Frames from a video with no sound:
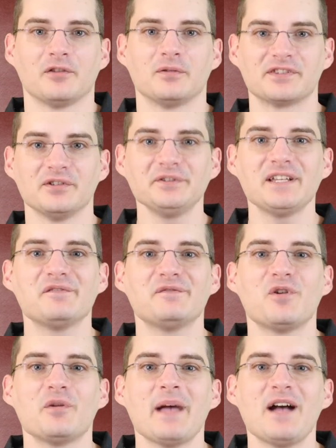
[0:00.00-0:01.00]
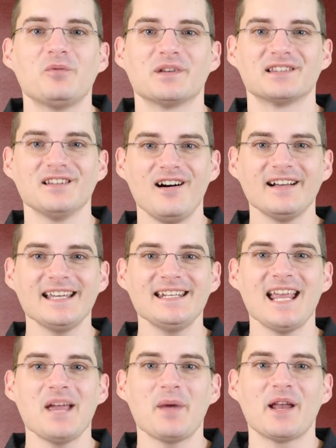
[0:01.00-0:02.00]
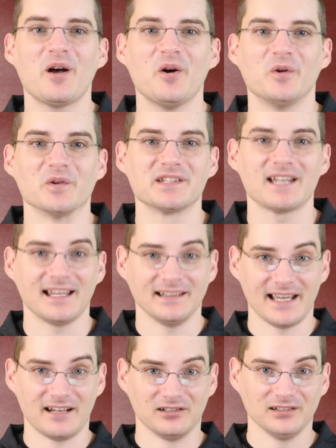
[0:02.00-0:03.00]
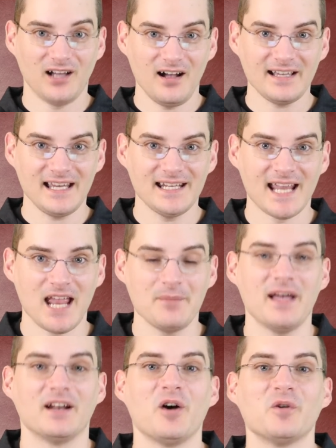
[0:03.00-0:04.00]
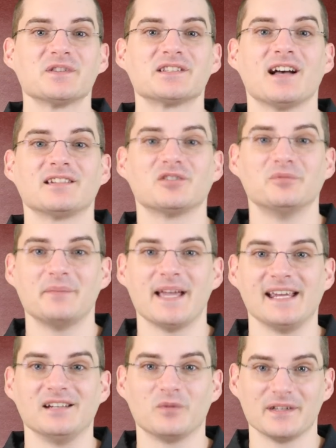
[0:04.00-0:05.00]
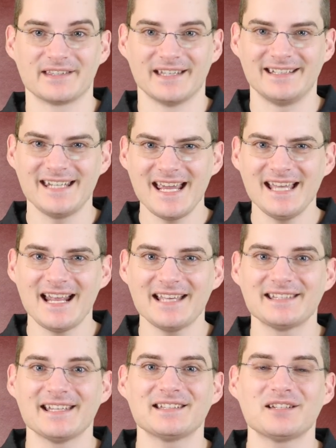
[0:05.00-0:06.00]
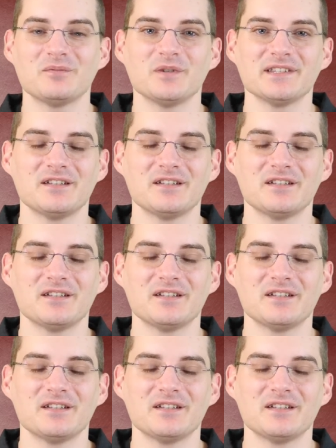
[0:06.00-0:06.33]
The resulting format was login name at host, and later login name at host.domain, once the DNS system was